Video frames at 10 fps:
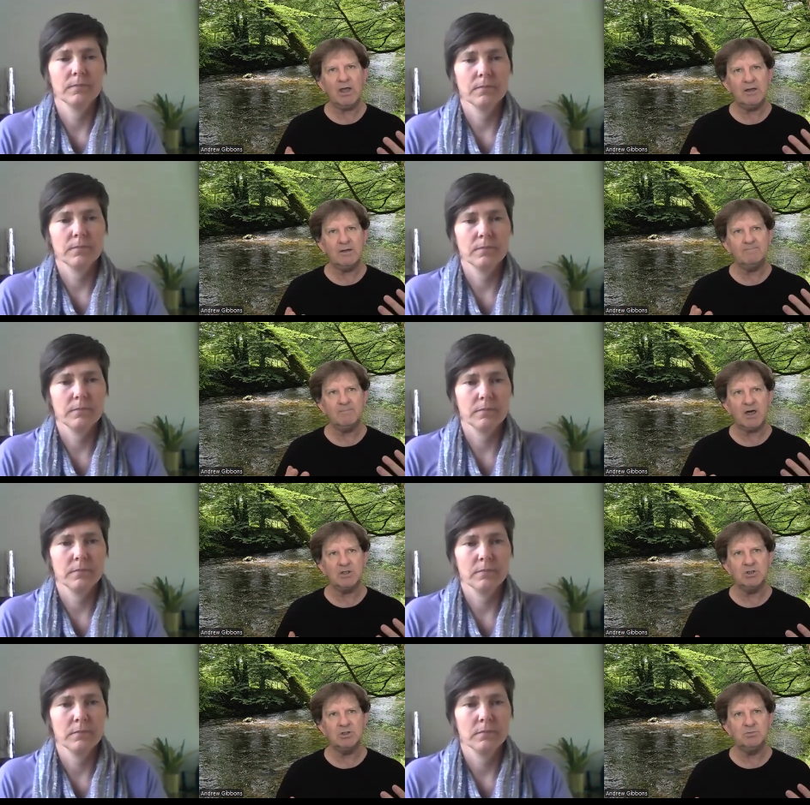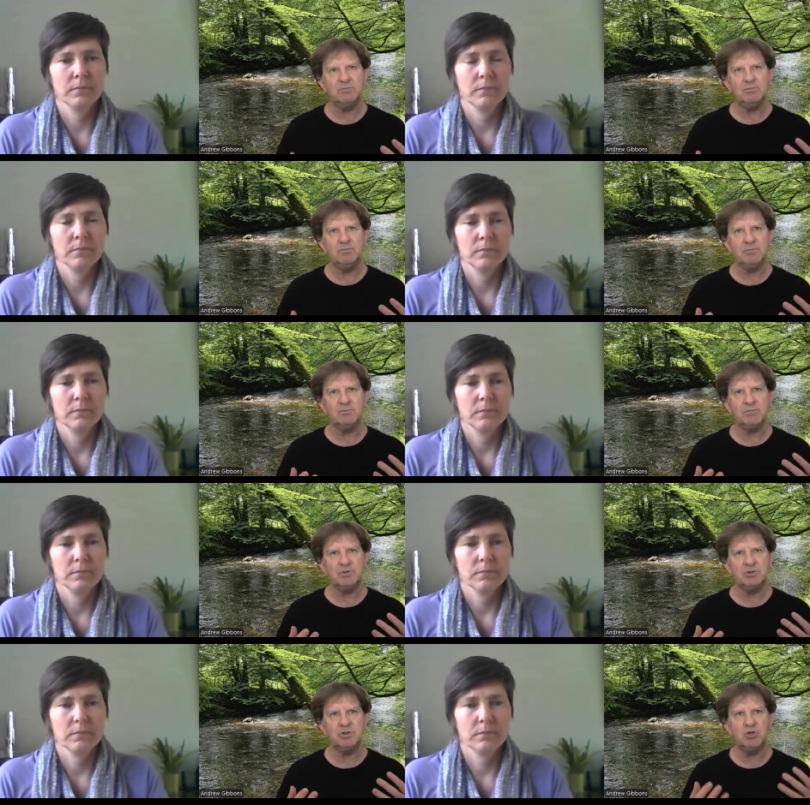Speaker 1: away and and
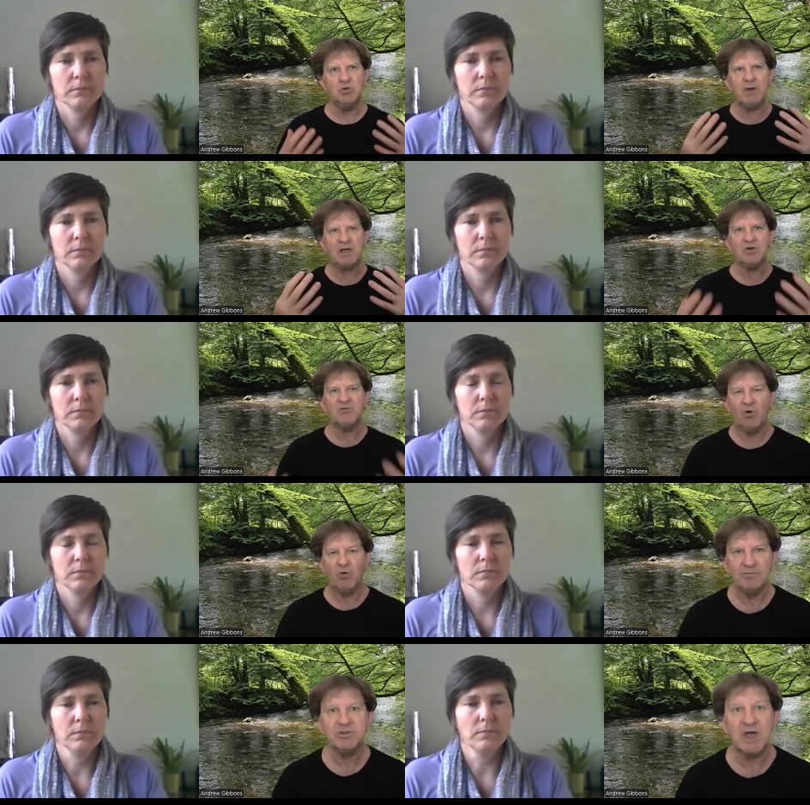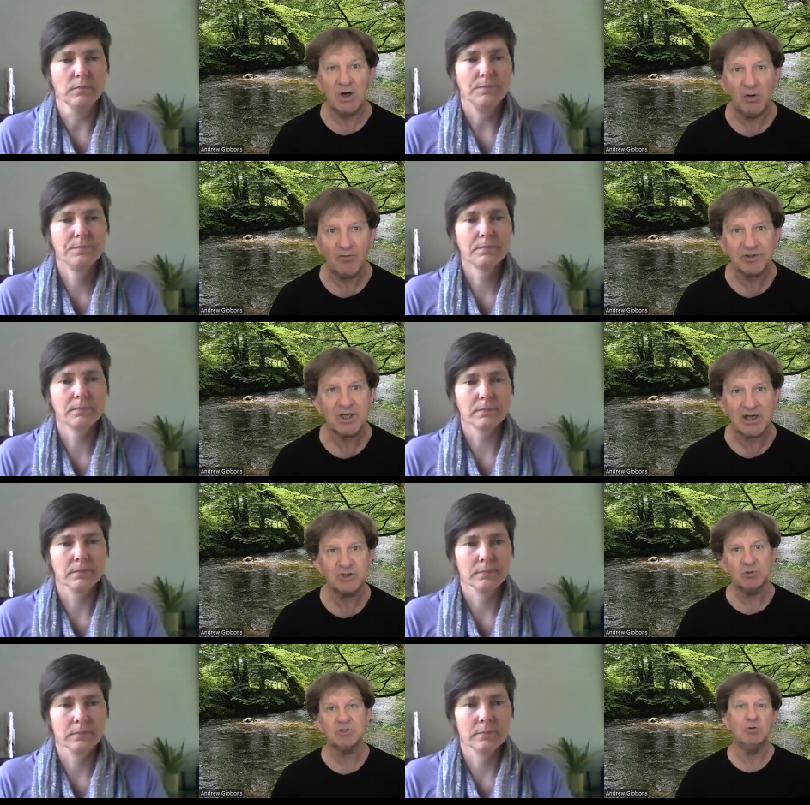do better for themselves
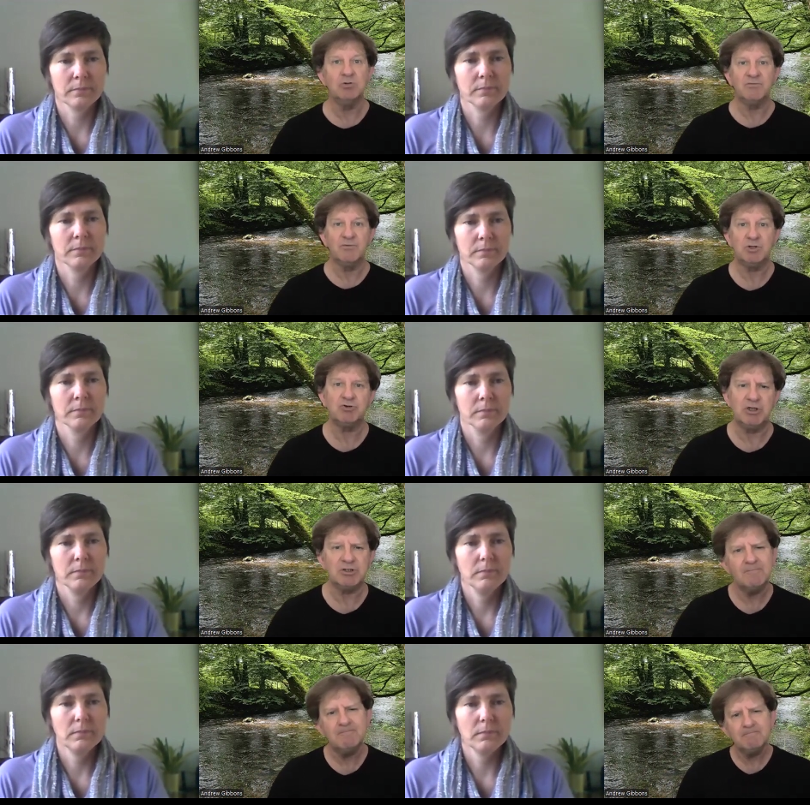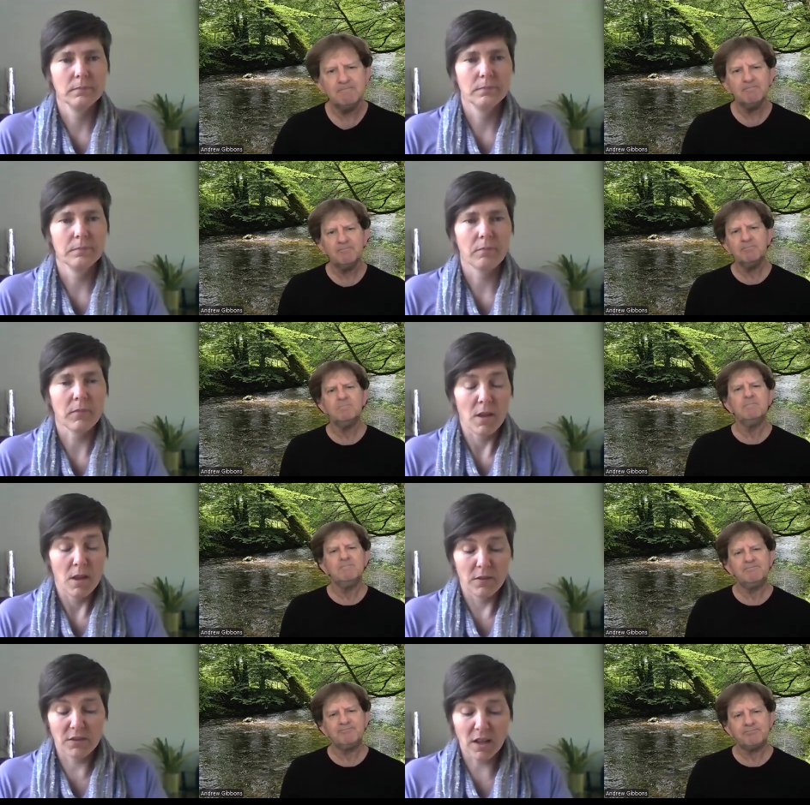as a result of a retreat?
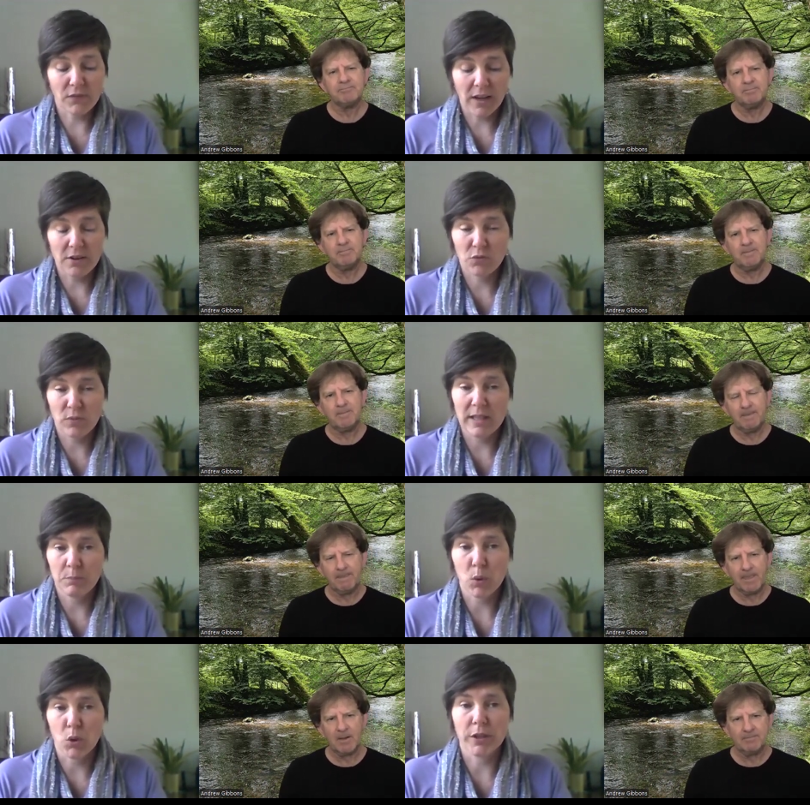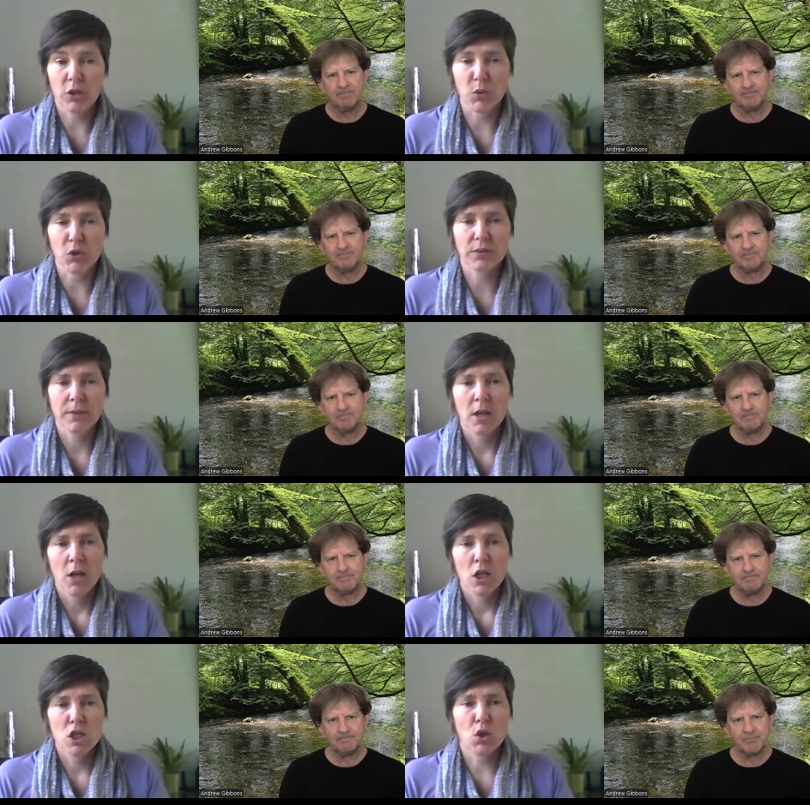
Speaker 2: the self care is really important to us.
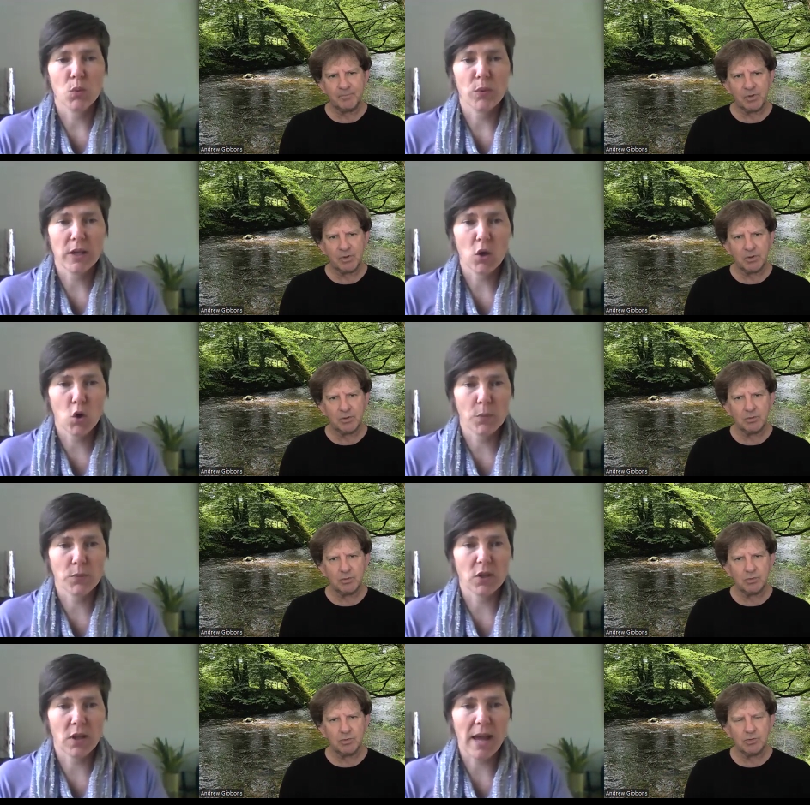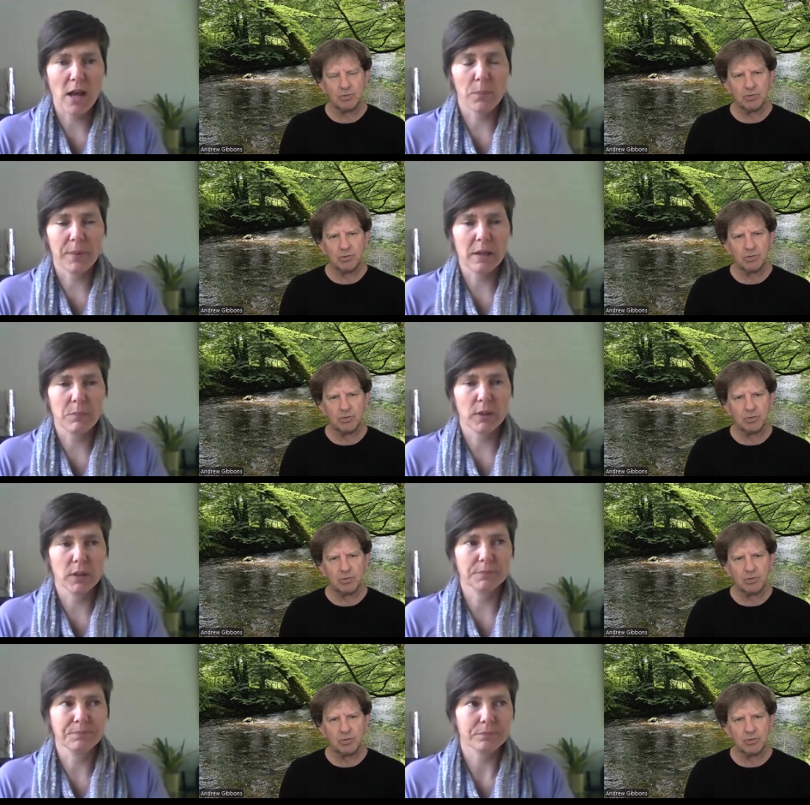So we hope to help
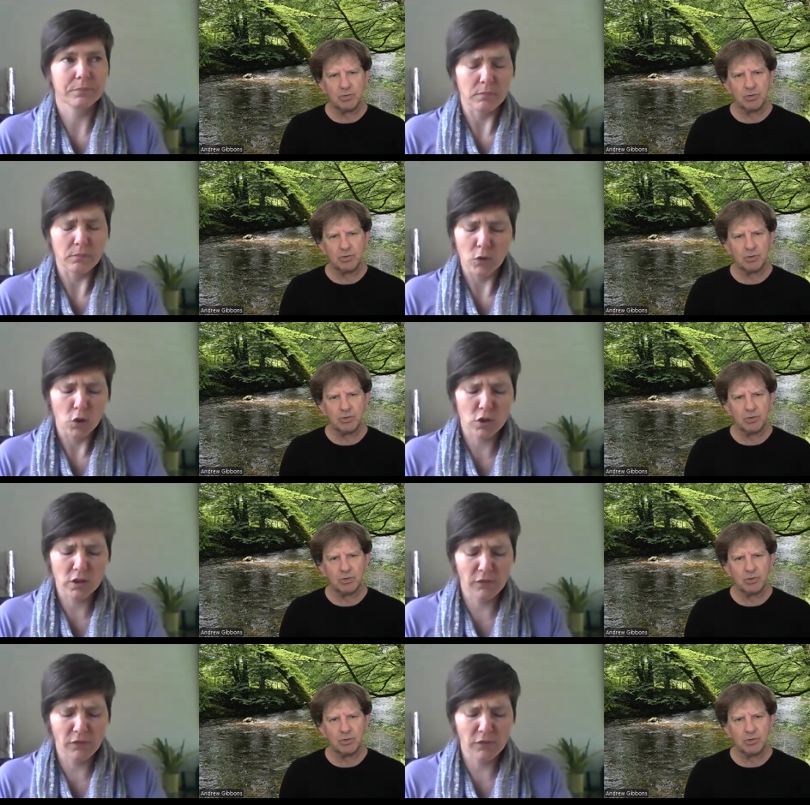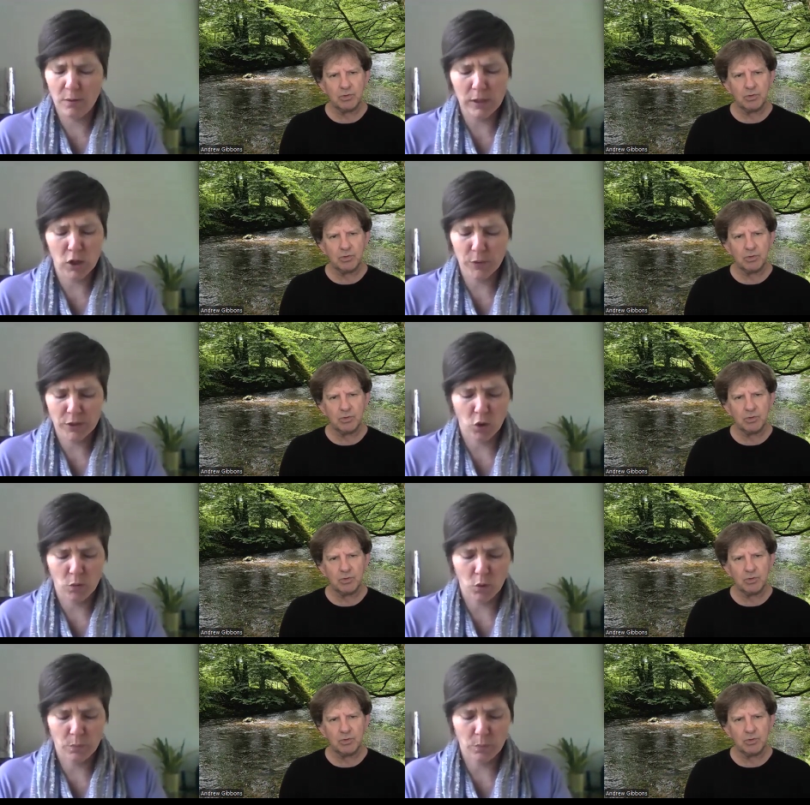people. Self care will always come